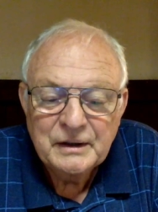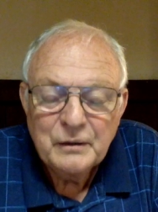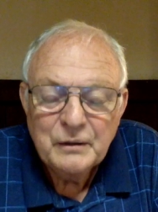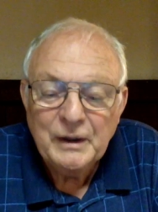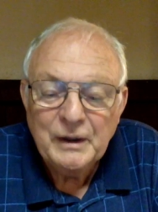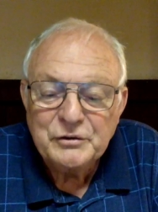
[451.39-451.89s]

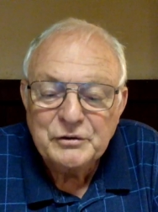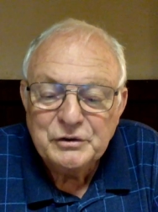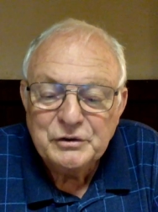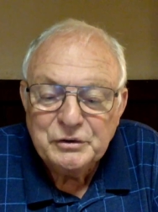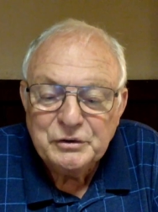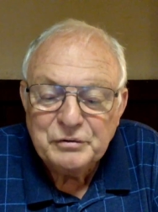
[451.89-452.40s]
Why is the
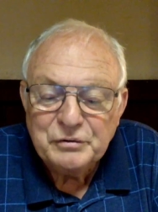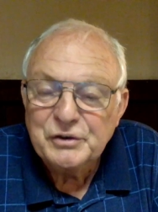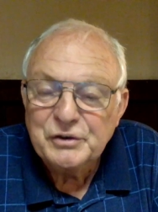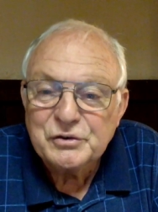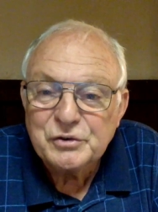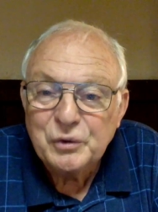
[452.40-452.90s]

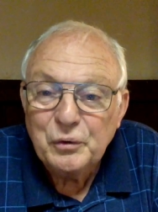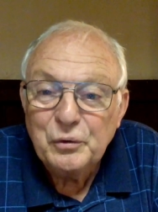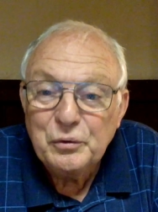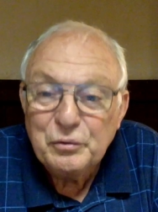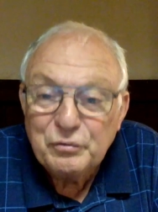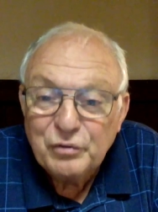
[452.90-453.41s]
universe
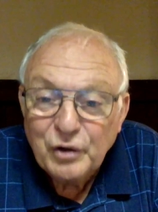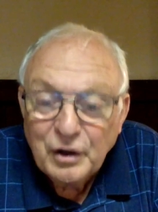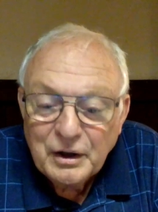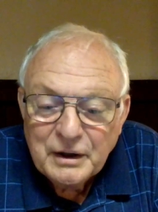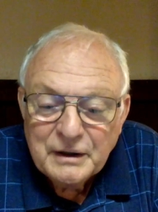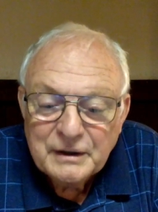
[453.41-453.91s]
so
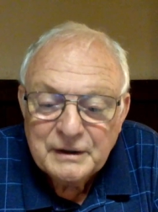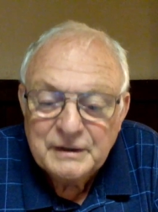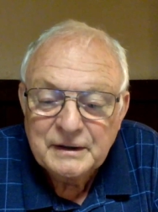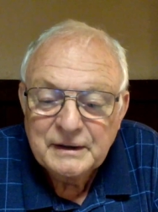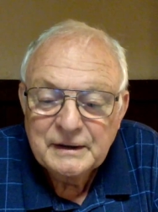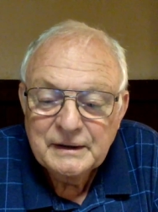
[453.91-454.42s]
flawed?